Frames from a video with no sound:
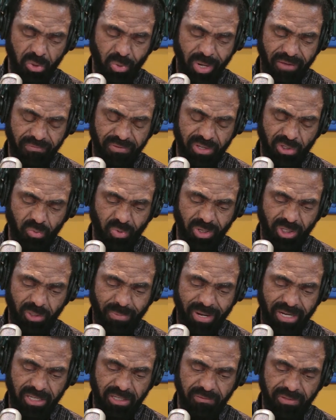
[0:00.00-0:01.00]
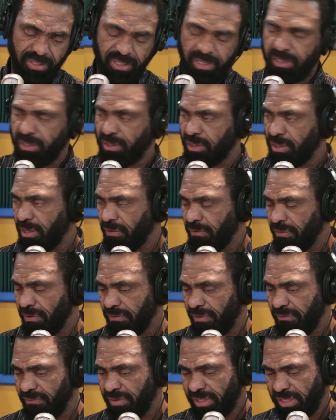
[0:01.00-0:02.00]
to have this respect of citizens
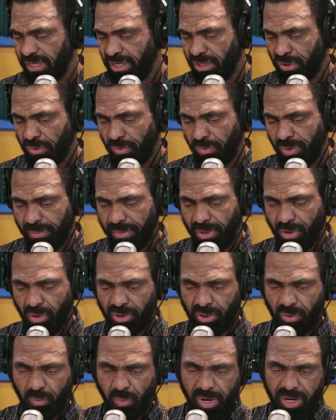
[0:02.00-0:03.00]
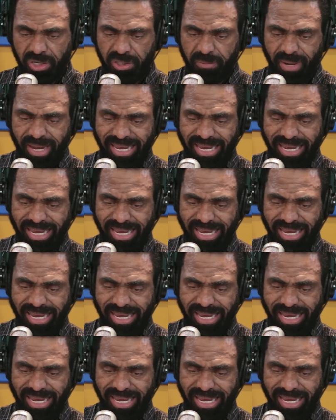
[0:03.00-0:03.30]
of the citizenry, because it works.